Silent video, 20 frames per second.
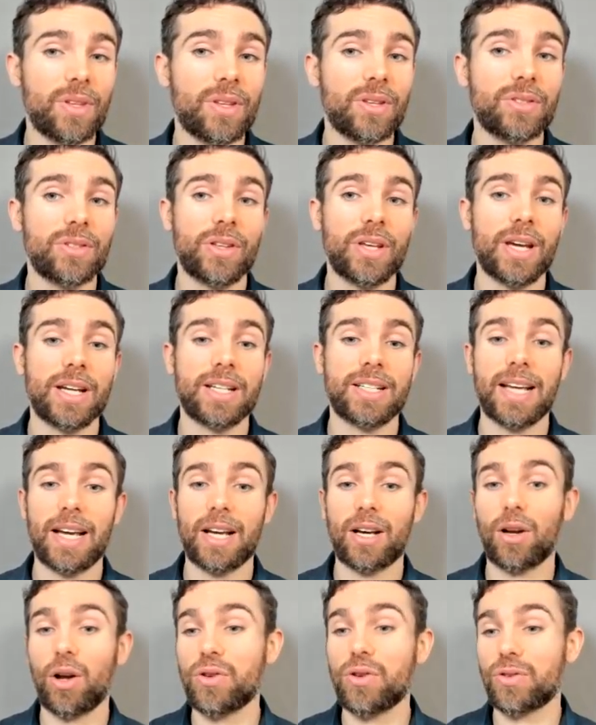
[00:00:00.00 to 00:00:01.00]
So they actually get
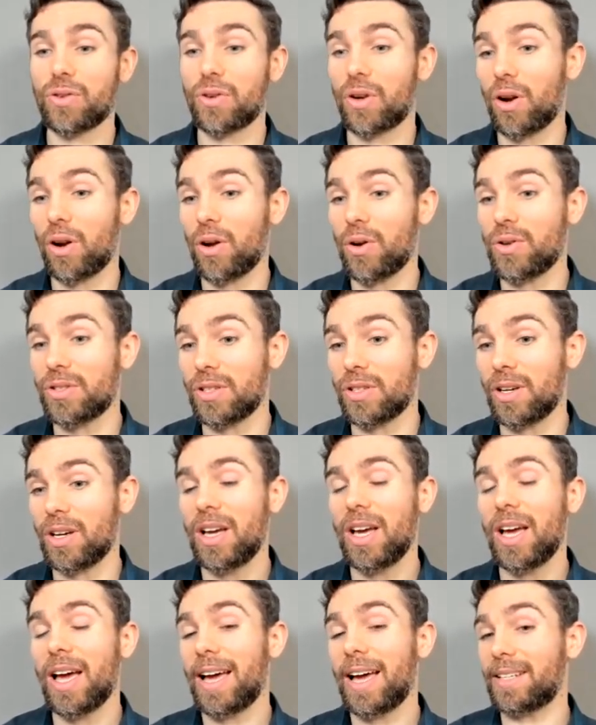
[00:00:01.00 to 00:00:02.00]
closer and closer
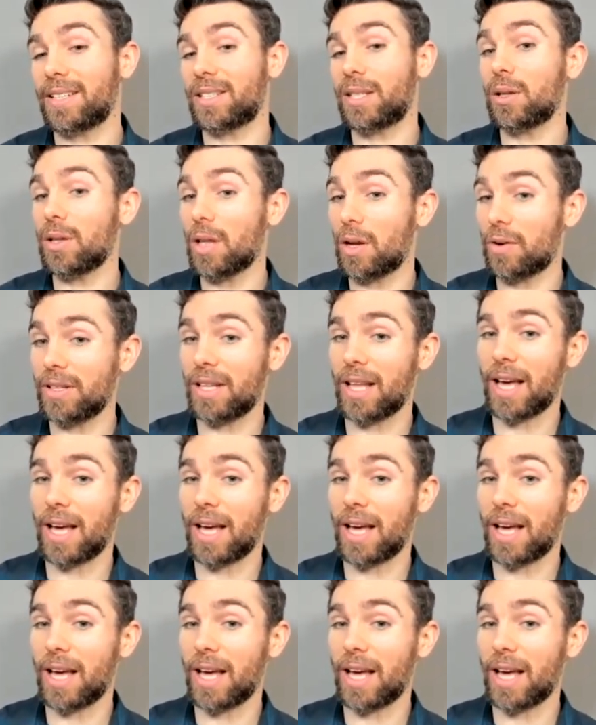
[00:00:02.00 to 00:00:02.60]
until they're in